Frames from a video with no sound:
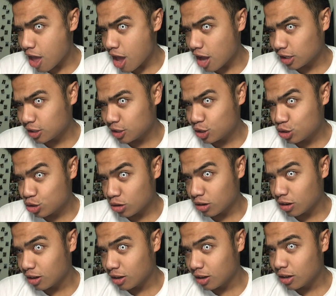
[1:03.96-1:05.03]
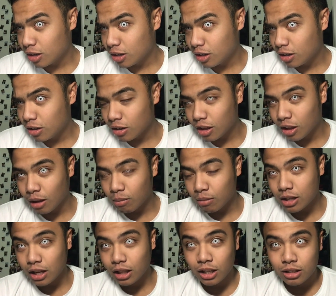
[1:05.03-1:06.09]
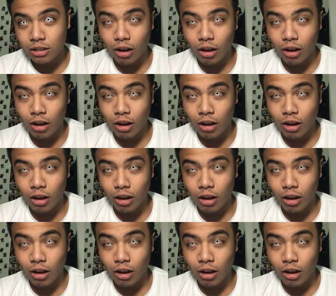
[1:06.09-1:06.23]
Extra. Okay, I'm gonna take these